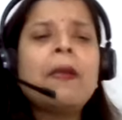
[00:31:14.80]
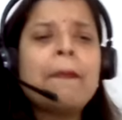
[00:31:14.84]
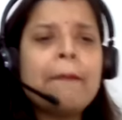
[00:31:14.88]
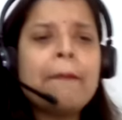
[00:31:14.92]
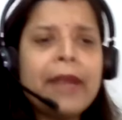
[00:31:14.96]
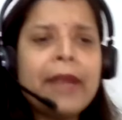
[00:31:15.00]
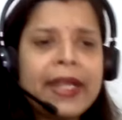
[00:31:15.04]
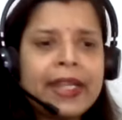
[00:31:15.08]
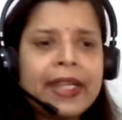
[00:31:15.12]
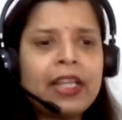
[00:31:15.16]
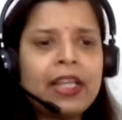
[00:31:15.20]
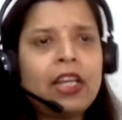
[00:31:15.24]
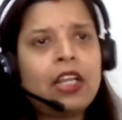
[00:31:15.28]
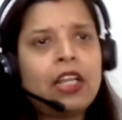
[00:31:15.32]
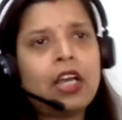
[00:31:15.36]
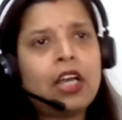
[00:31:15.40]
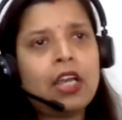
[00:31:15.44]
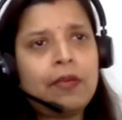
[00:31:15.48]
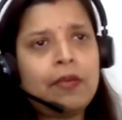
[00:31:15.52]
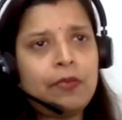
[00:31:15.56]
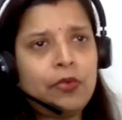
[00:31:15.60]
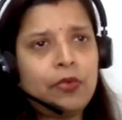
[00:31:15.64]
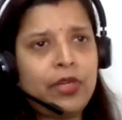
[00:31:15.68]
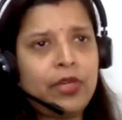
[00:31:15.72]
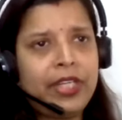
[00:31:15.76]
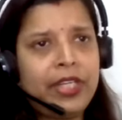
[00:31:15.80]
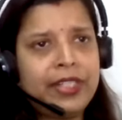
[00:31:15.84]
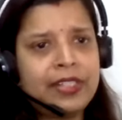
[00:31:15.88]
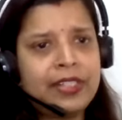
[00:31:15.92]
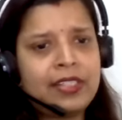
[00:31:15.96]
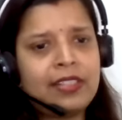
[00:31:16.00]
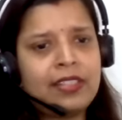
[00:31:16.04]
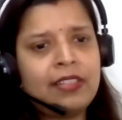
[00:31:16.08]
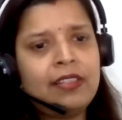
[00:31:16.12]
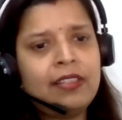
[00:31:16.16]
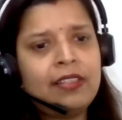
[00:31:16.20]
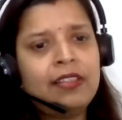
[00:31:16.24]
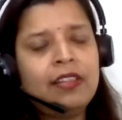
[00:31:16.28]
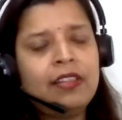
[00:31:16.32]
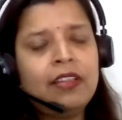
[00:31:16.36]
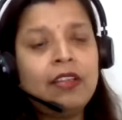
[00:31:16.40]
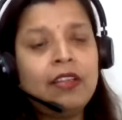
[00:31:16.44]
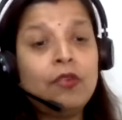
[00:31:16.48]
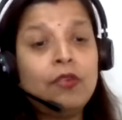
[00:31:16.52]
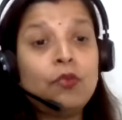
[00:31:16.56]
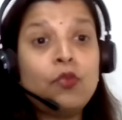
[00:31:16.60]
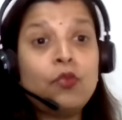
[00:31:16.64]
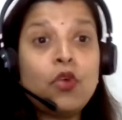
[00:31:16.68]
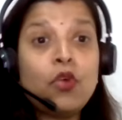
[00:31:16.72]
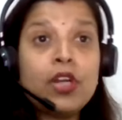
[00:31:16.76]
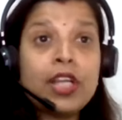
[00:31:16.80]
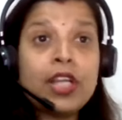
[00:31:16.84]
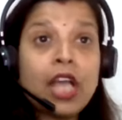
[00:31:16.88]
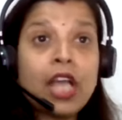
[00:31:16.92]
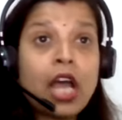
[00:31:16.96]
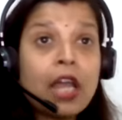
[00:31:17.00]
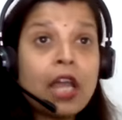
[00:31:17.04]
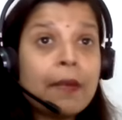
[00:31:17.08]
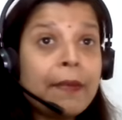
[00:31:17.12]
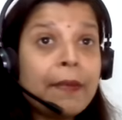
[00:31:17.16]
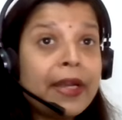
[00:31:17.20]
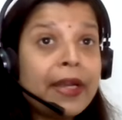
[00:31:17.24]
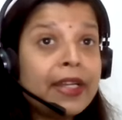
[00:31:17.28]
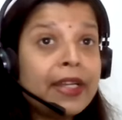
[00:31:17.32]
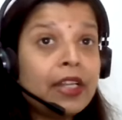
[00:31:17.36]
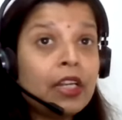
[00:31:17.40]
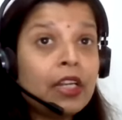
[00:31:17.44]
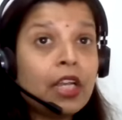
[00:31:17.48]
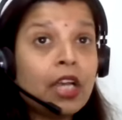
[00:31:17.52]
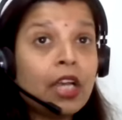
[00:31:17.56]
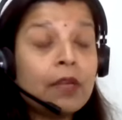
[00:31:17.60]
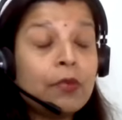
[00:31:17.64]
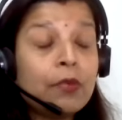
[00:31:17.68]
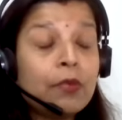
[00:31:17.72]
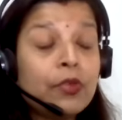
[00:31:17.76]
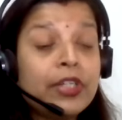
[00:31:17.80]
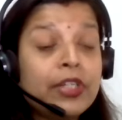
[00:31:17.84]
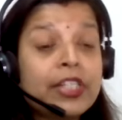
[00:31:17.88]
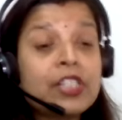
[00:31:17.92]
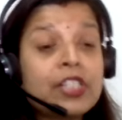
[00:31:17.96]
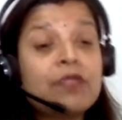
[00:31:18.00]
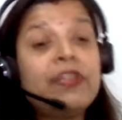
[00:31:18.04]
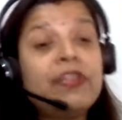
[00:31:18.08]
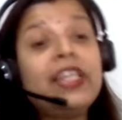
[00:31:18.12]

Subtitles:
metal carbonates, what are metal carbonates?